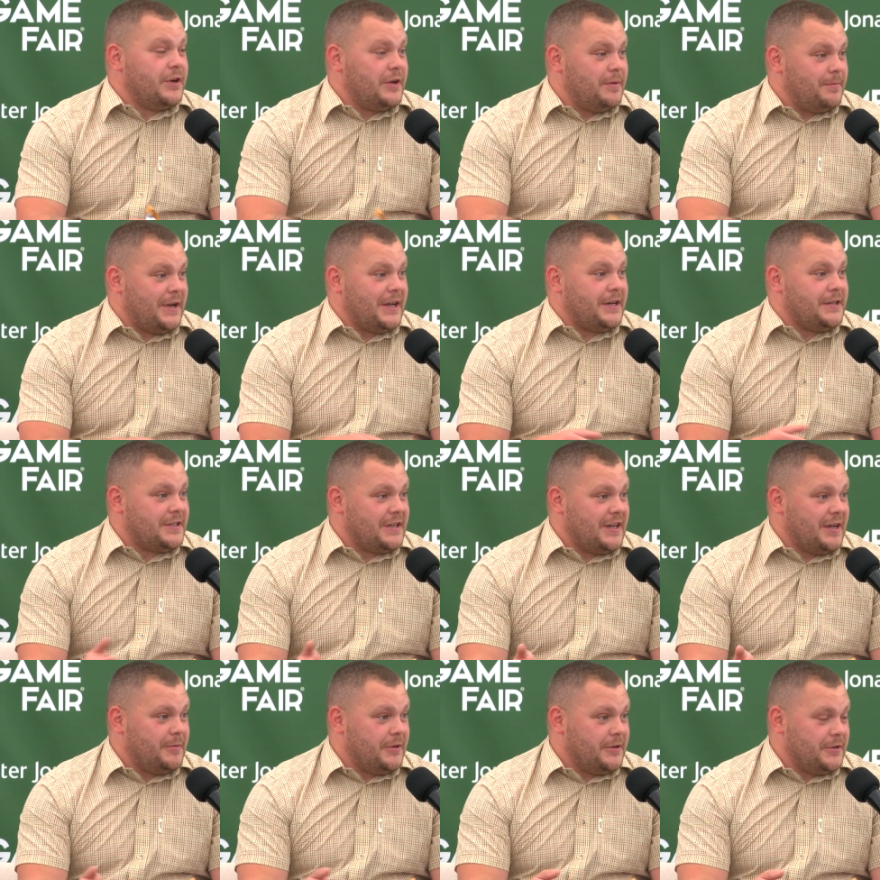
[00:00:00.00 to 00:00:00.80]
right bands
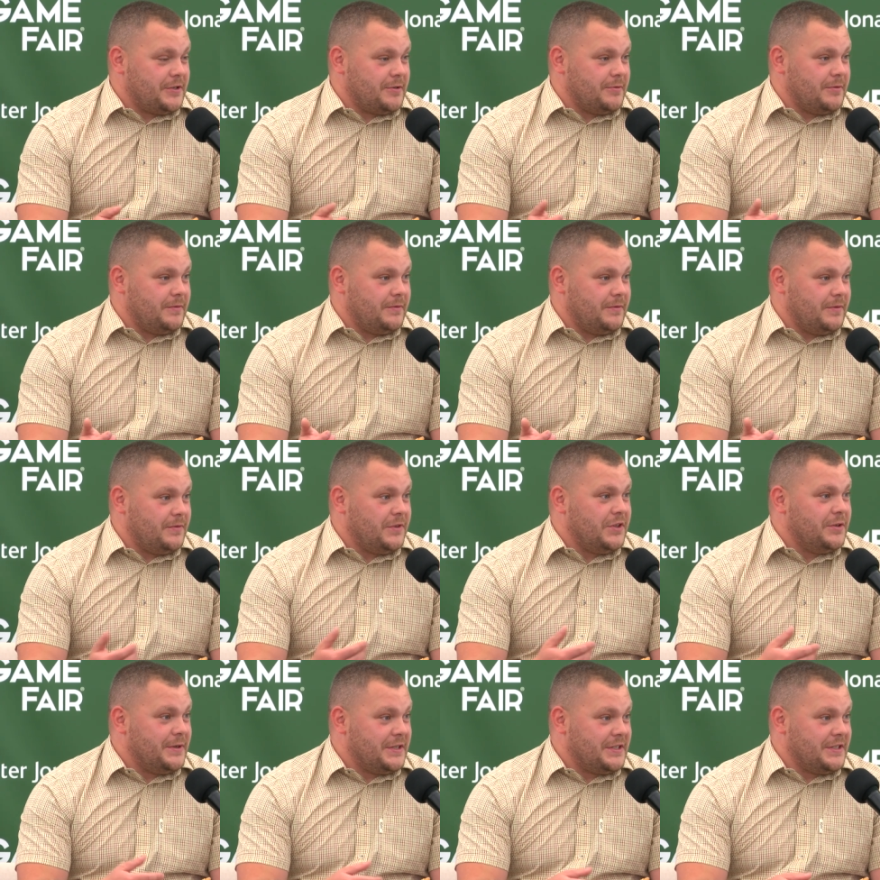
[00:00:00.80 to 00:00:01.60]
and ammo. So
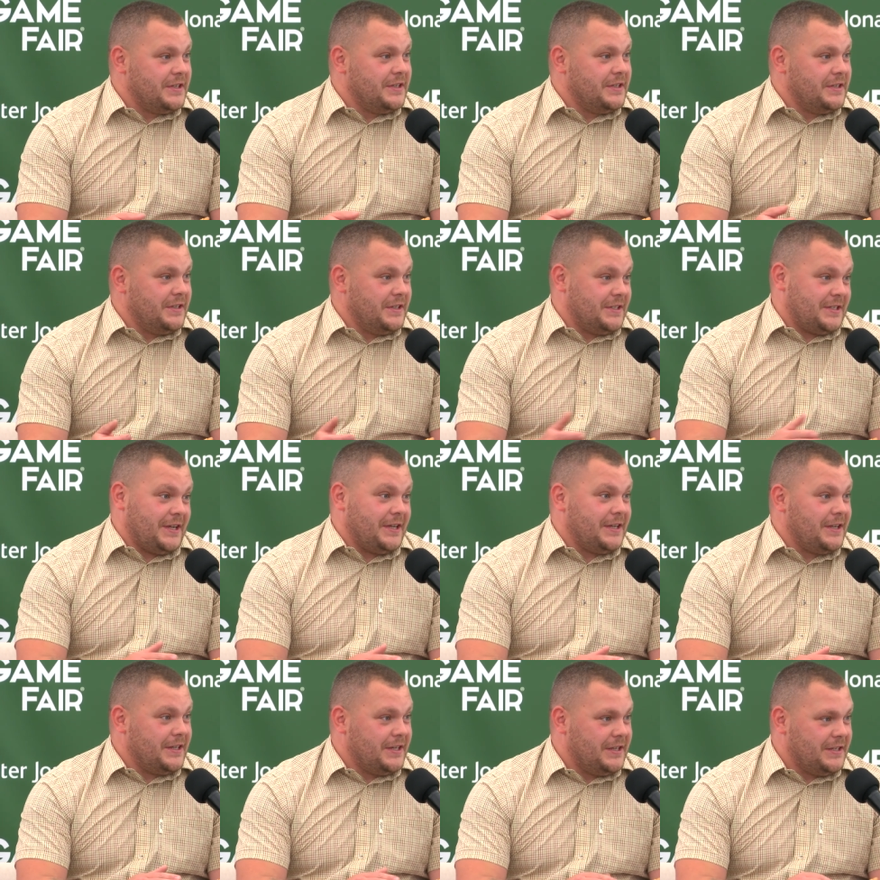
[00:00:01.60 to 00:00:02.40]
if you hit it, you're
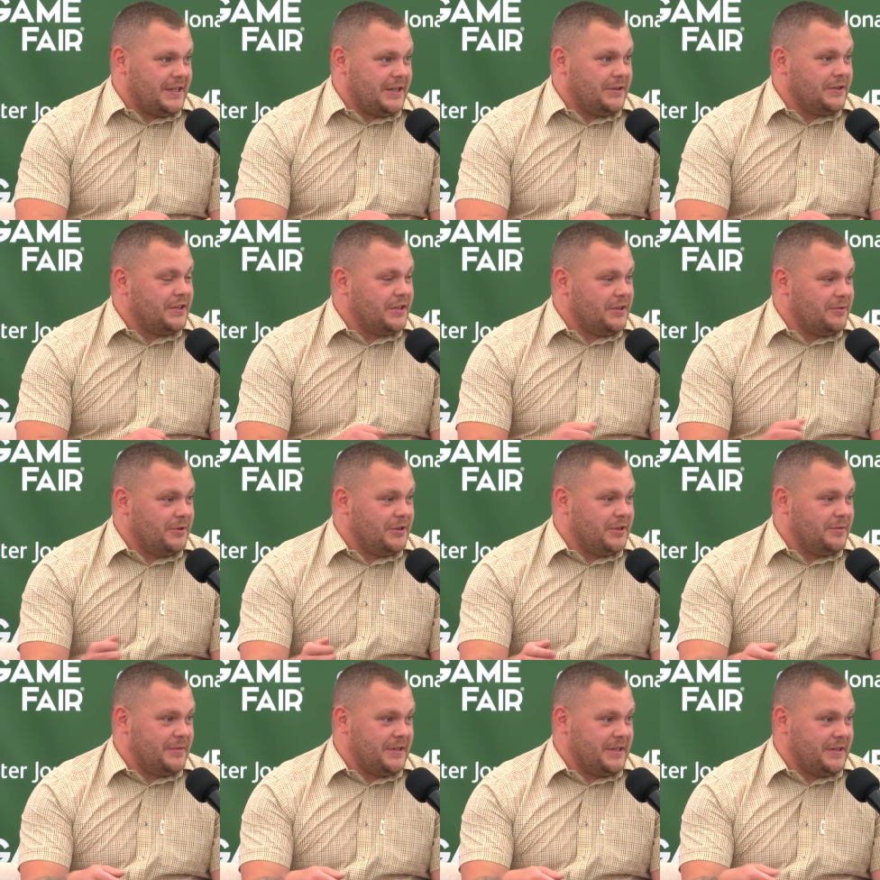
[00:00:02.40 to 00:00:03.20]
taking it down. You don't
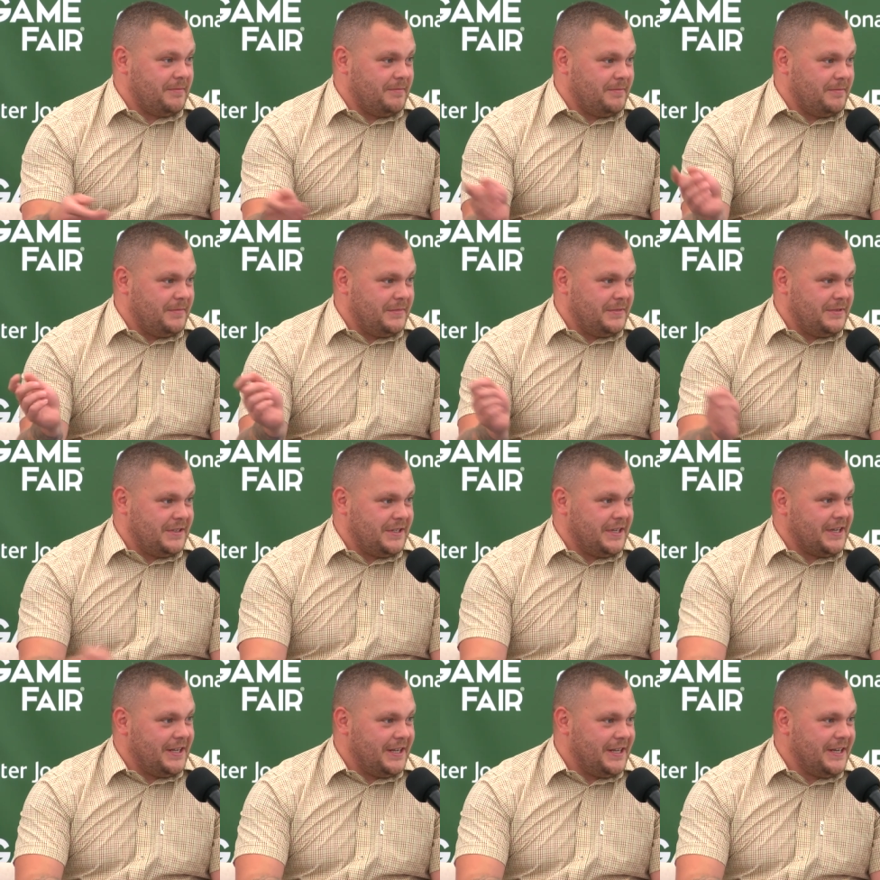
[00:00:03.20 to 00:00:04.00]
want to be
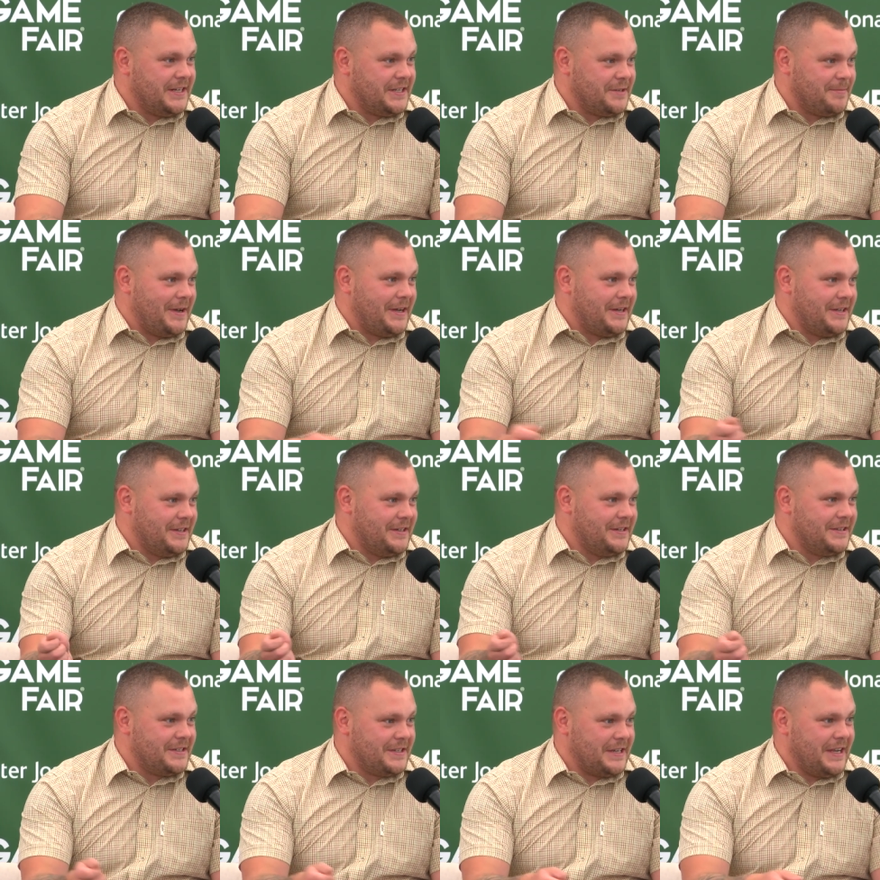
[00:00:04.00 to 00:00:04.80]
tickling its back
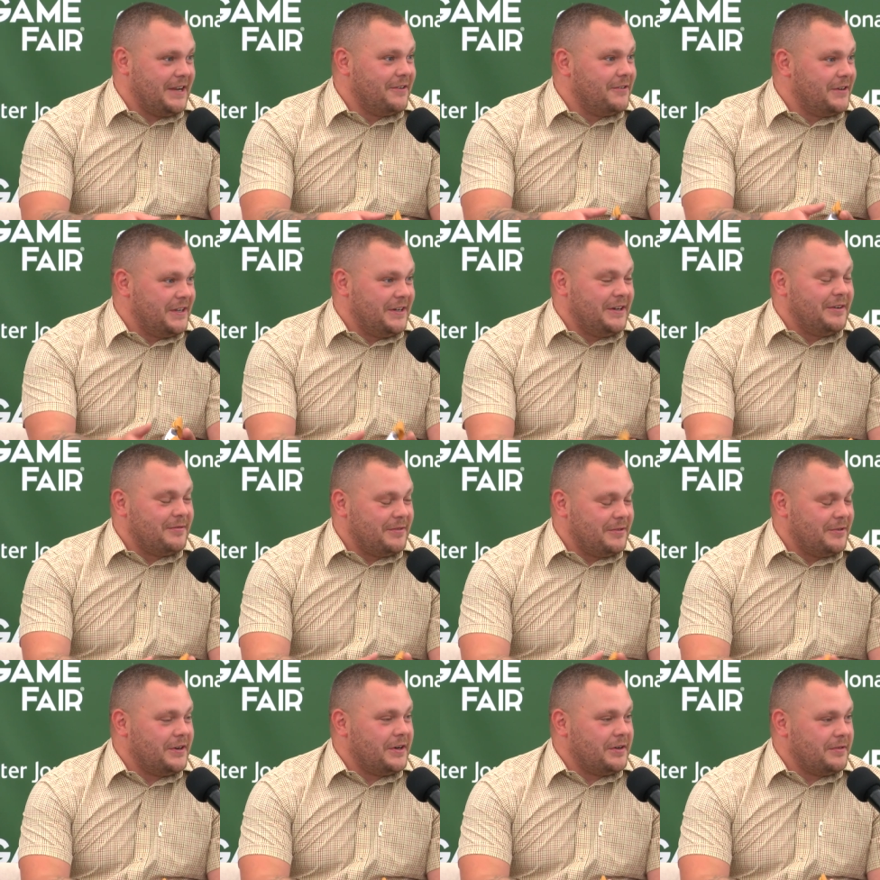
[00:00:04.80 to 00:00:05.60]
and scaring it
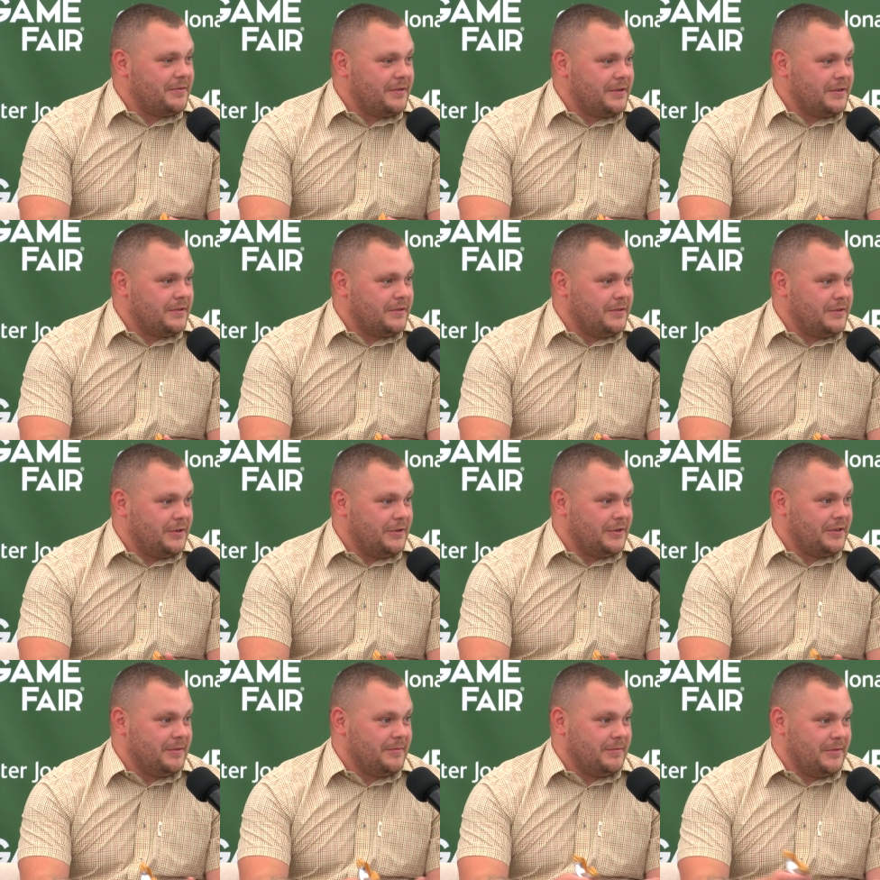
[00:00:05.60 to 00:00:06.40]
off or anything. You
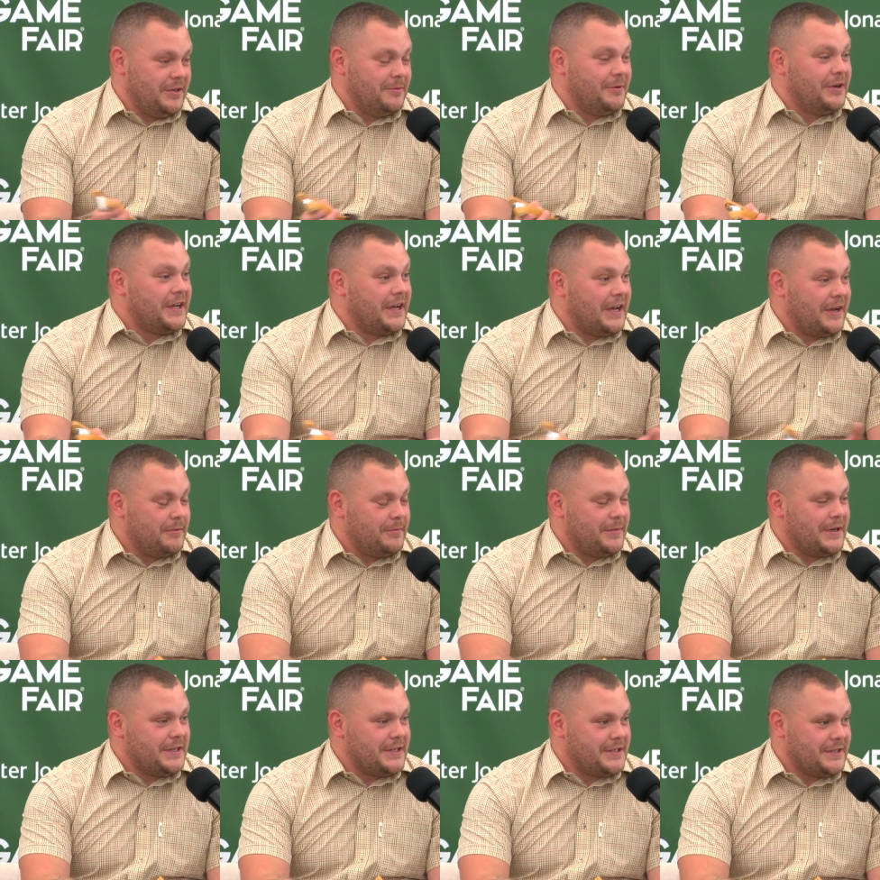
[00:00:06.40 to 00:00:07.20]
want to you want it
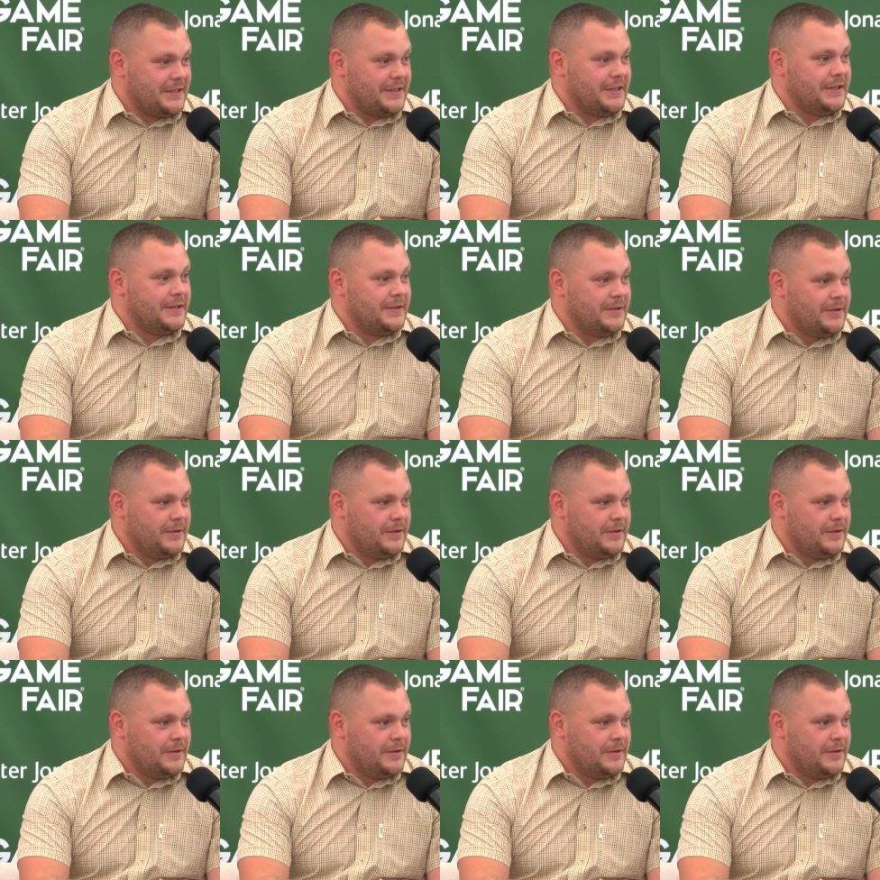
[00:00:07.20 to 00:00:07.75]
out basically.